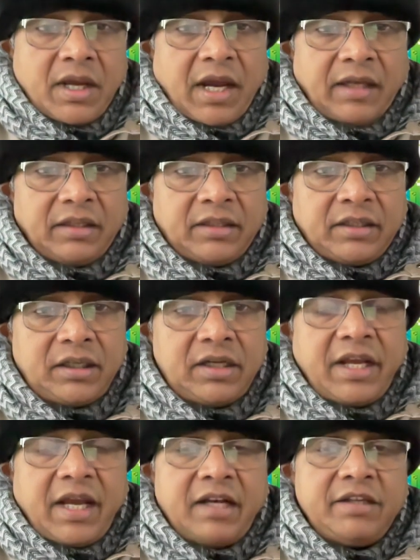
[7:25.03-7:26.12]
And the
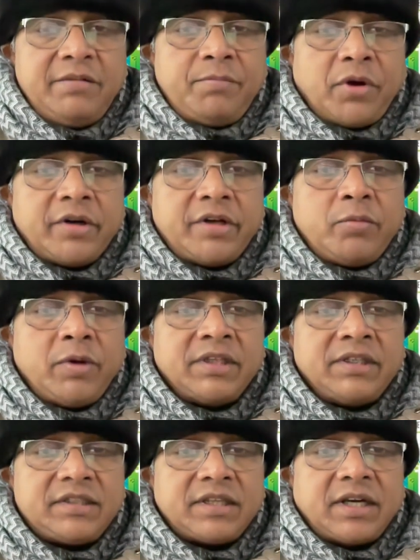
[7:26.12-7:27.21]
third and the important
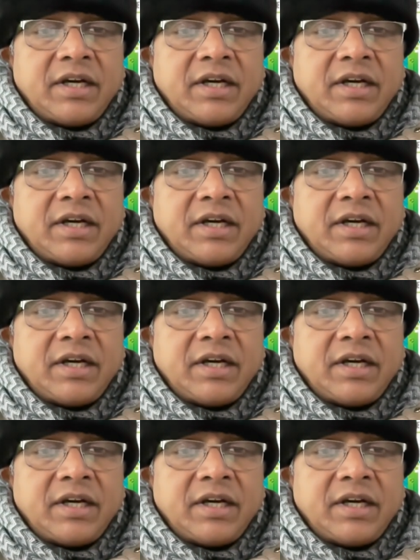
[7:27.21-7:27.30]
ones